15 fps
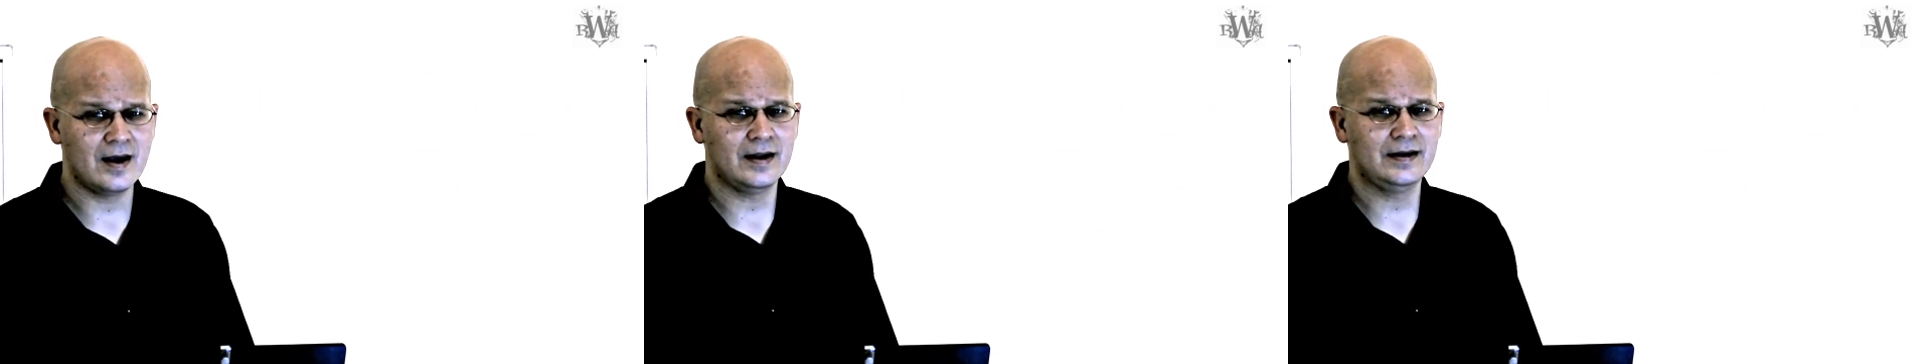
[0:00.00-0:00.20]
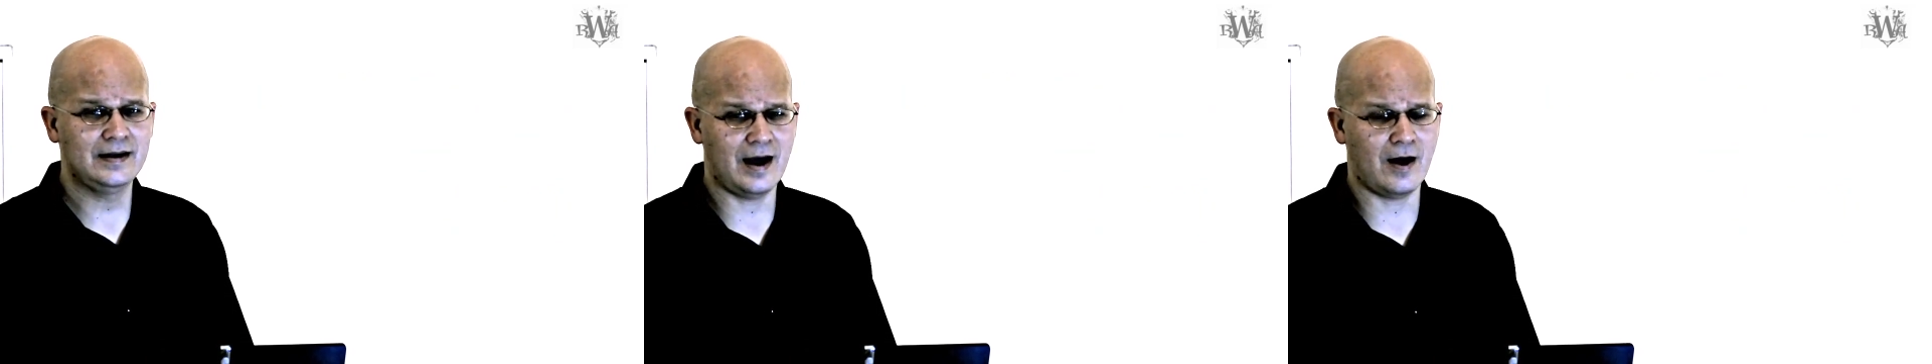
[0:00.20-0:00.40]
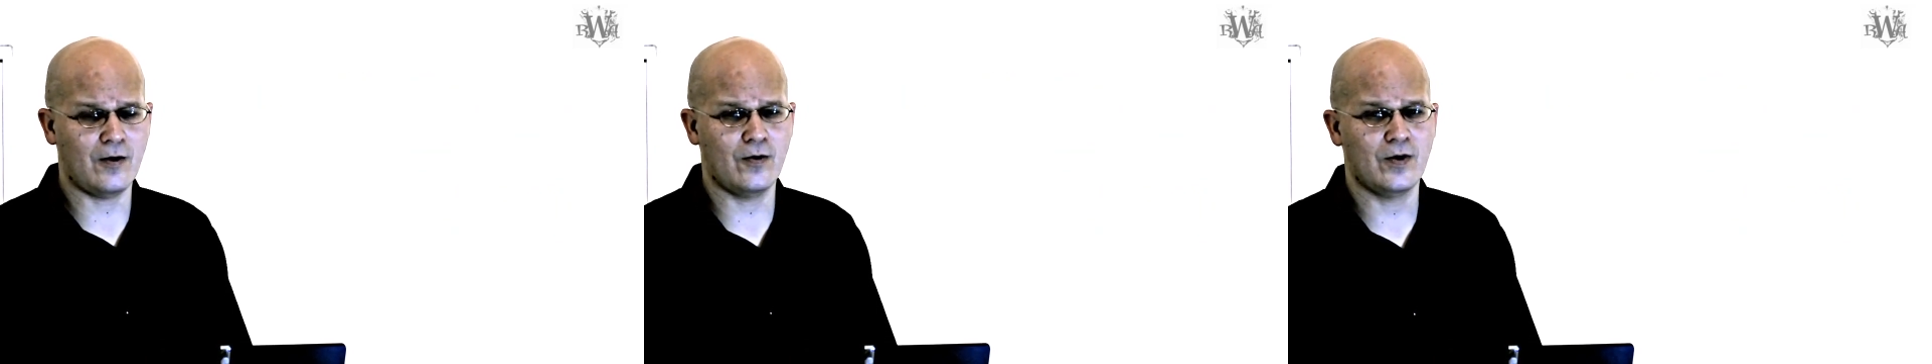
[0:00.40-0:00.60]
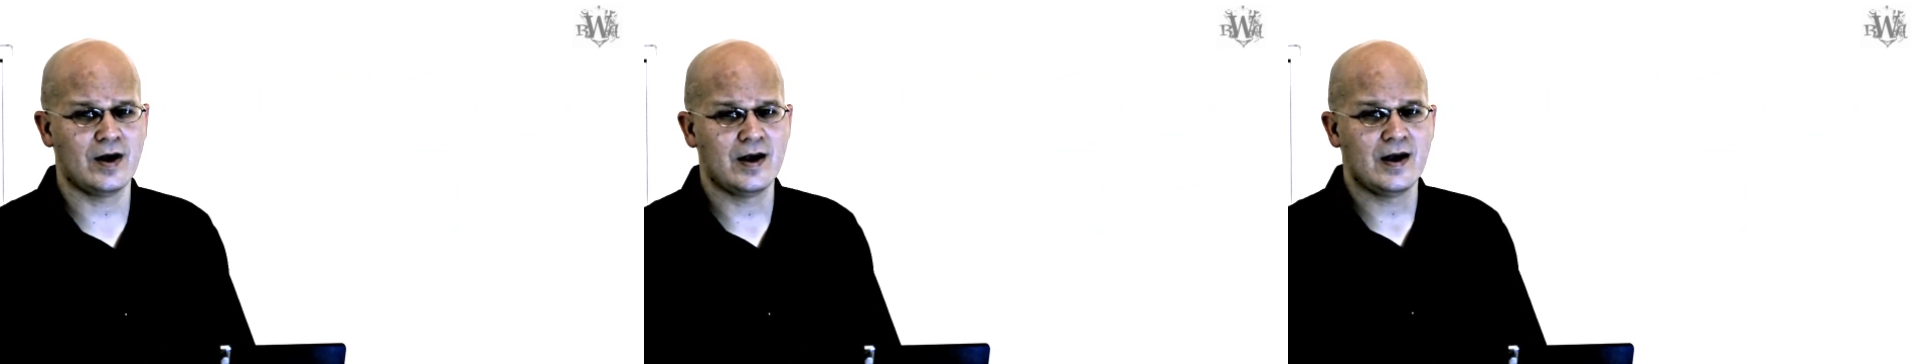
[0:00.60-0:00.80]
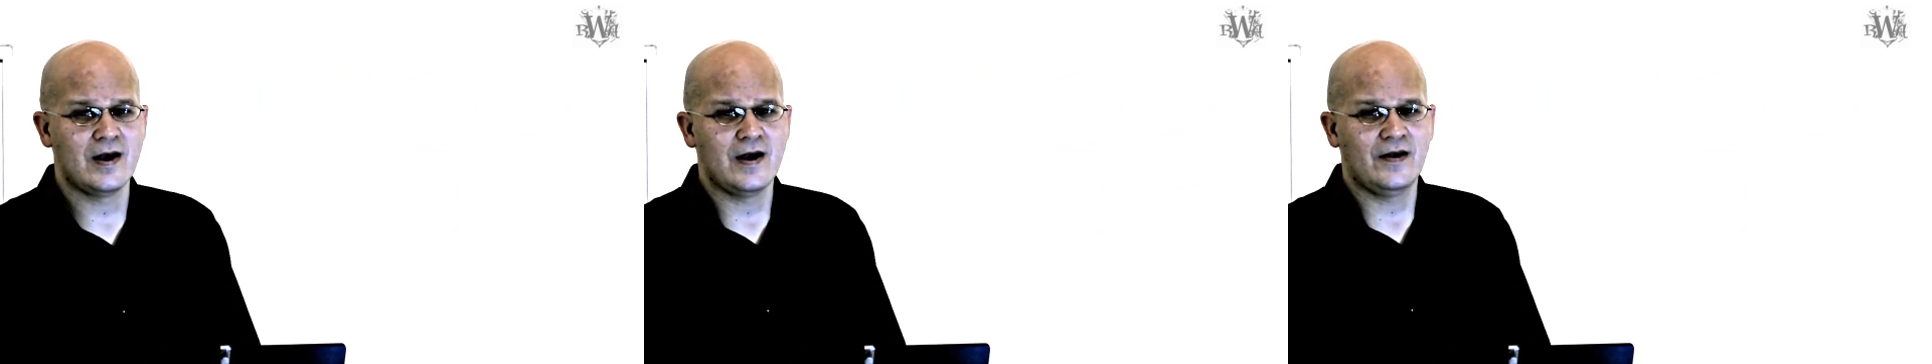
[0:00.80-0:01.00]
Now,
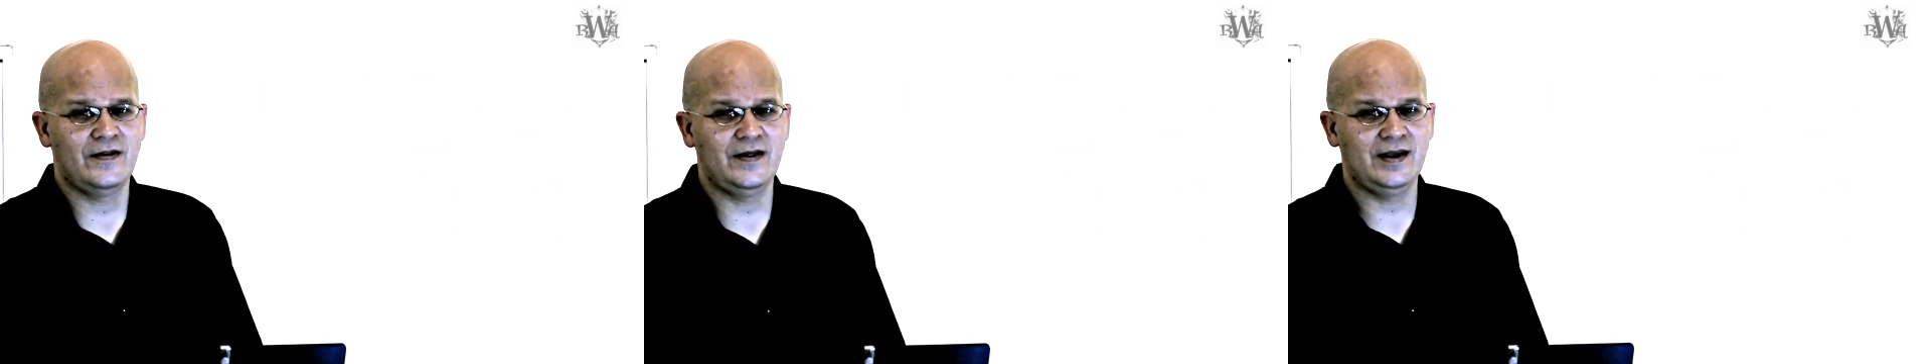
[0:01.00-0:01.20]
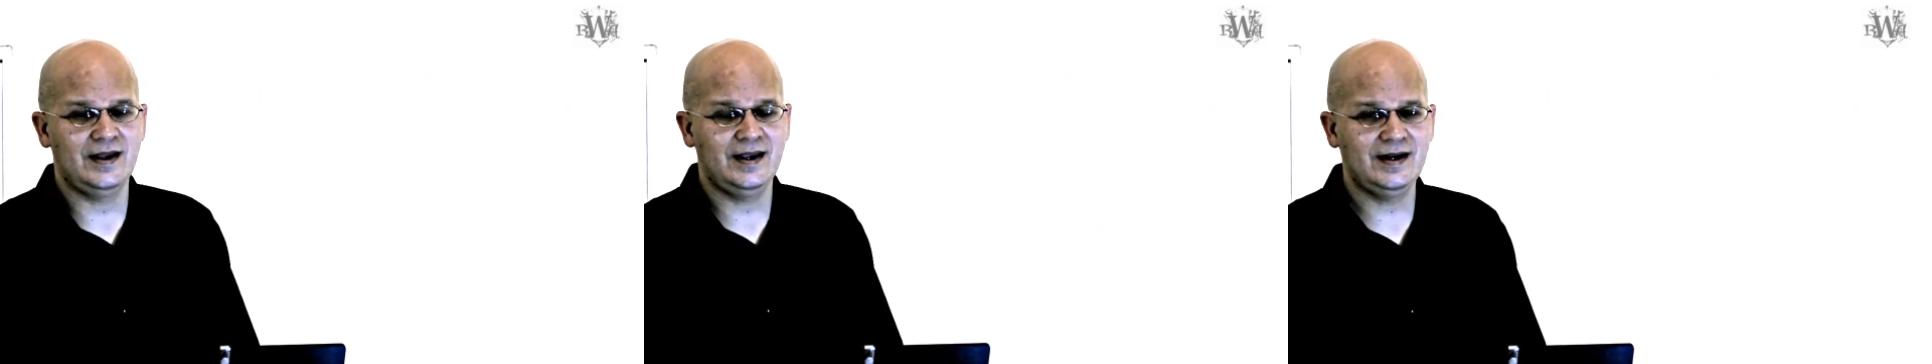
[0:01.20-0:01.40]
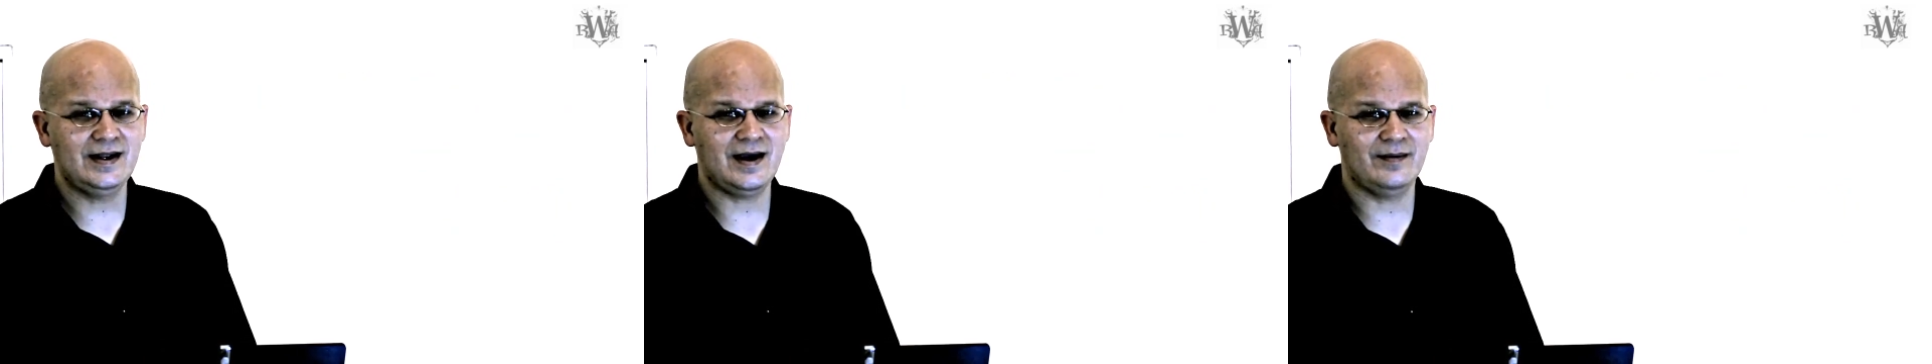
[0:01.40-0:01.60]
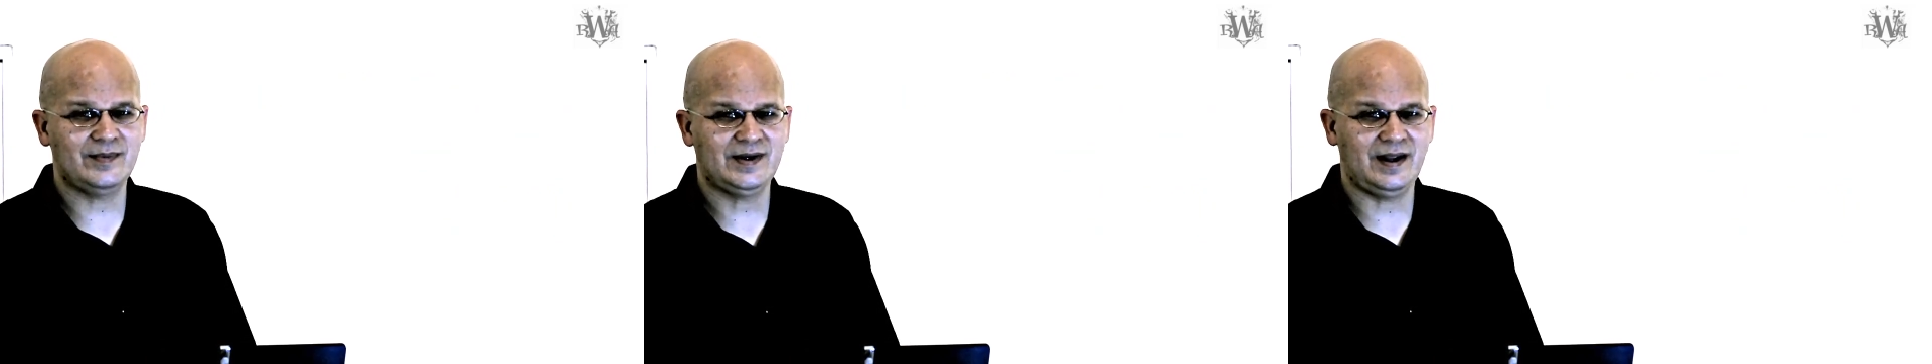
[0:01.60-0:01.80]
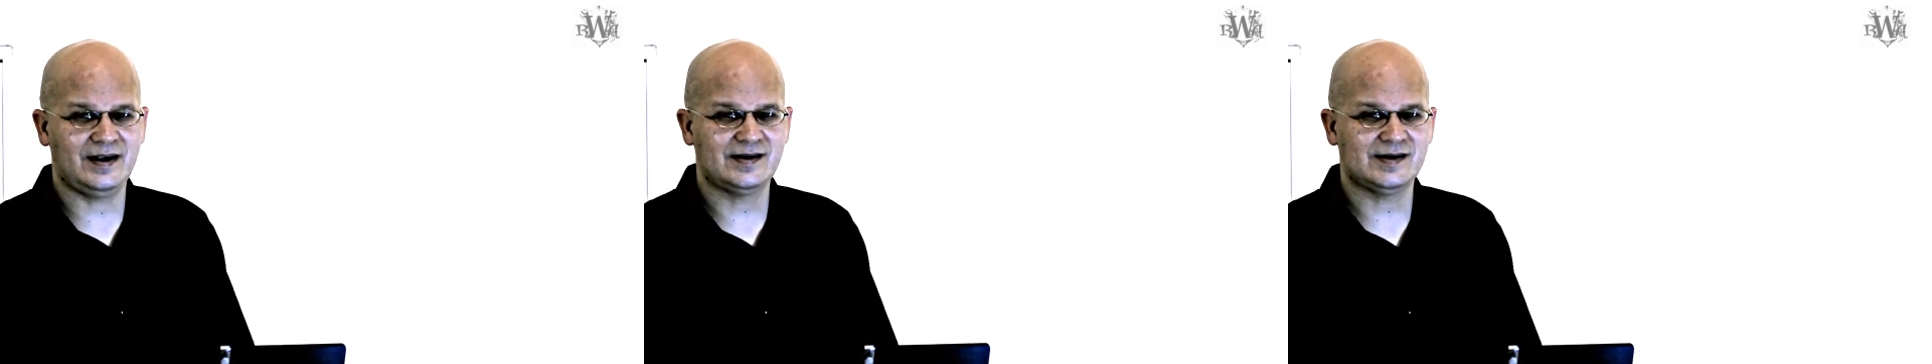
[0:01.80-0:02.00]
the Income
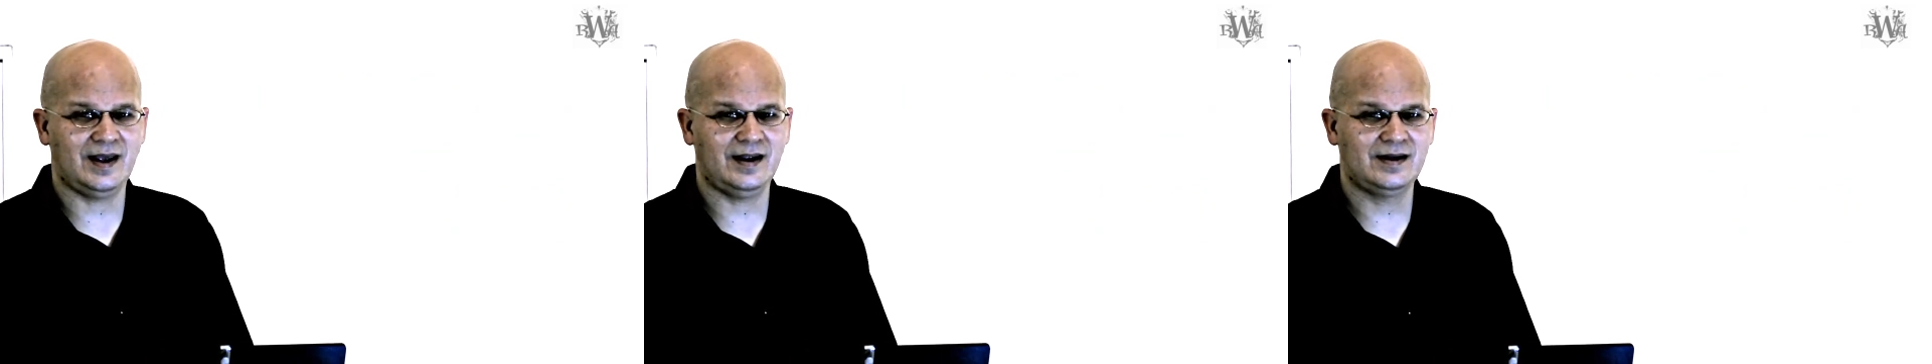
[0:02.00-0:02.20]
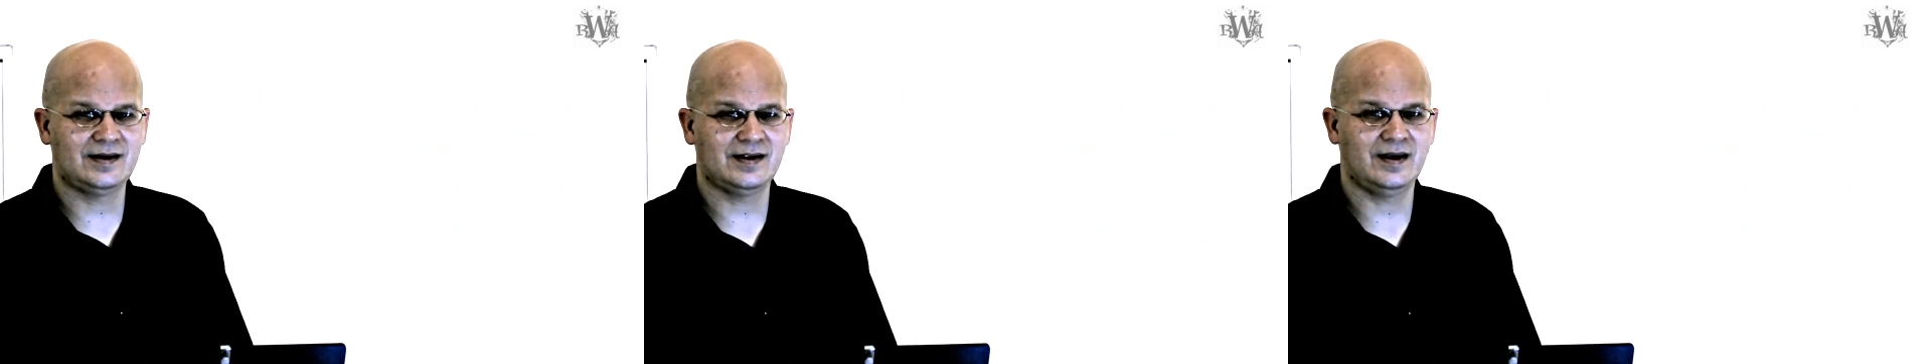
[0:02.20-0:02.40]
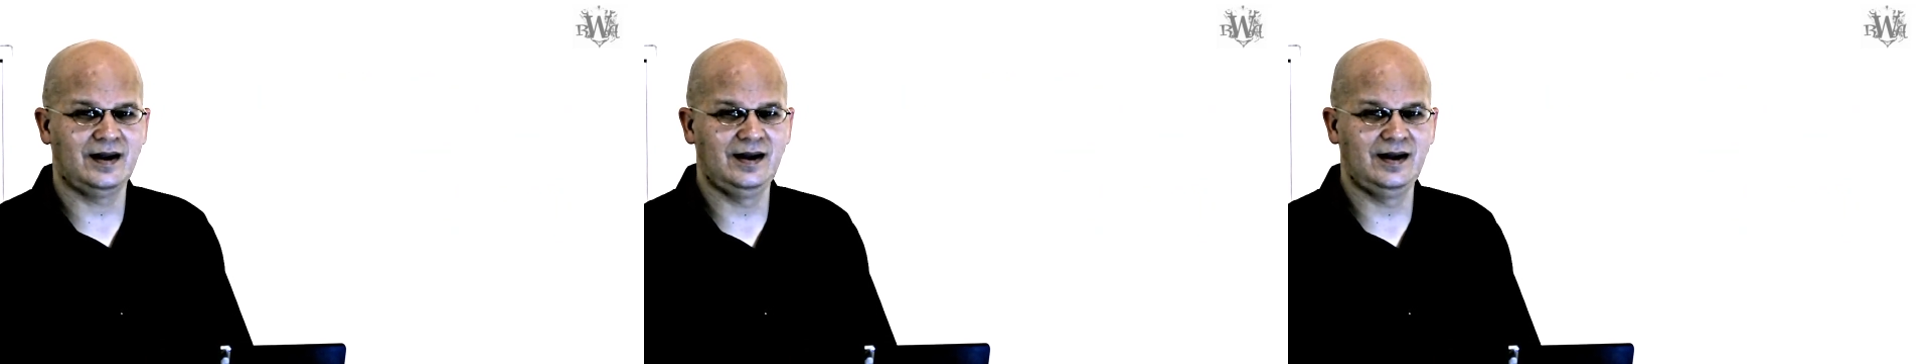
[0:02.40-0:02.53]
Tax Act